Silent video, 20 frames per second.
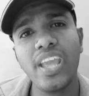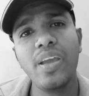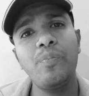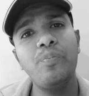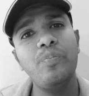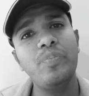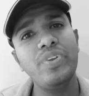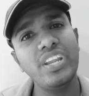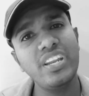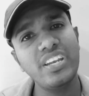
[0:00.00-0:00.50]

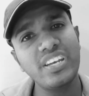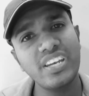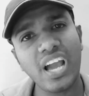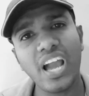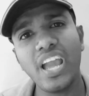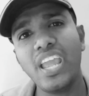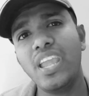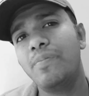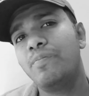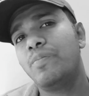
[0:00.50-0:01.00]
every
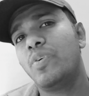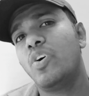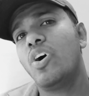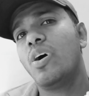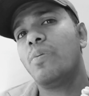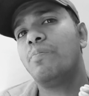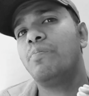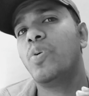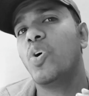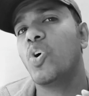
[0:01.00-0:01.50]
type
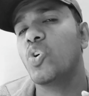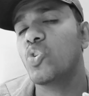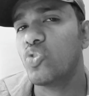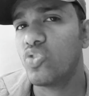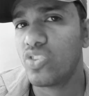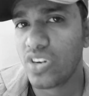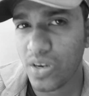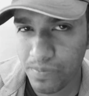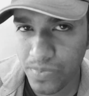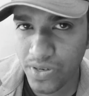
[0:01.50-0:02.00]
of
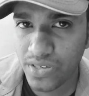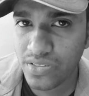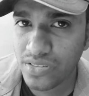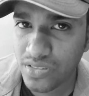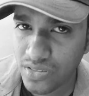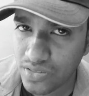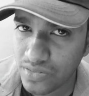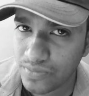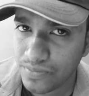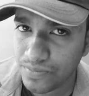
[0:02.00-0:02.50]

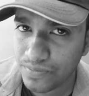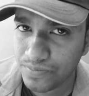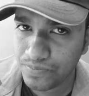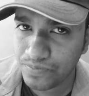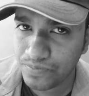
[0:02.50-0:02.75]
photographers